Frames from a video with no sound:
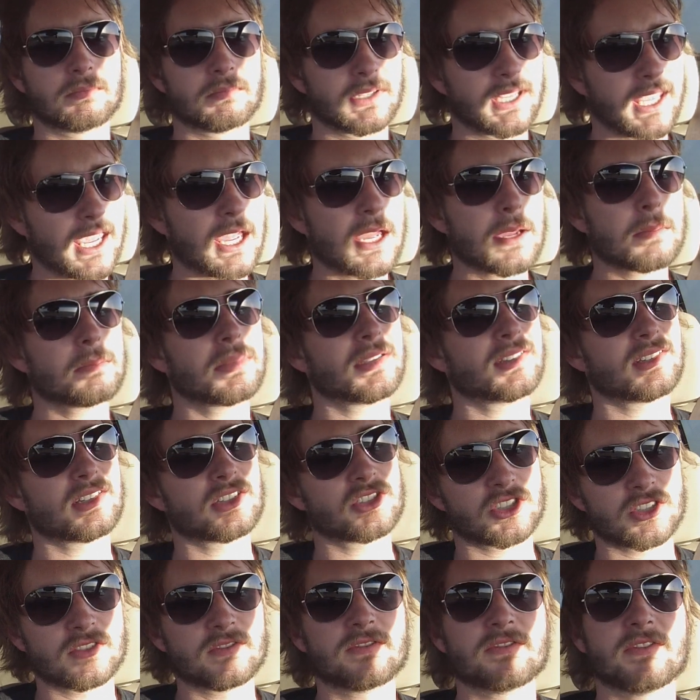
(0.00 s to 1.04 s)
cam
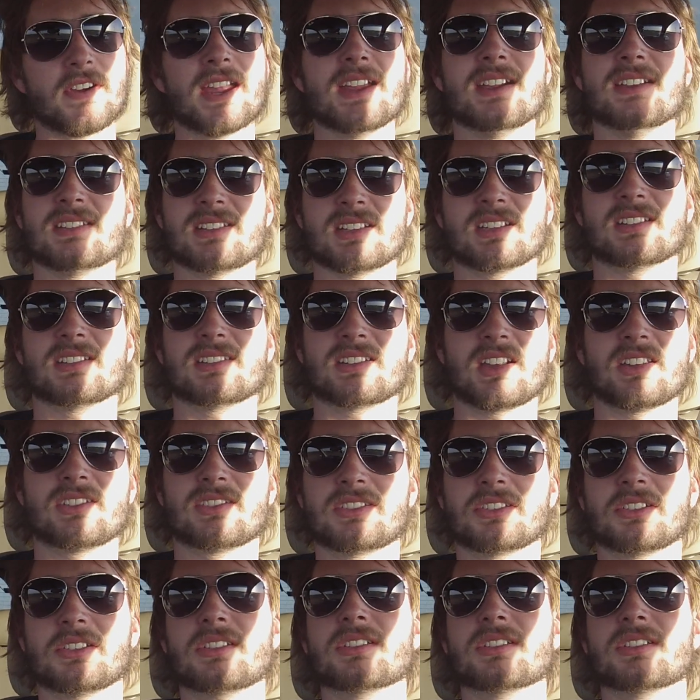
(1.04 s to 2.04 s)
position phasing sensor, or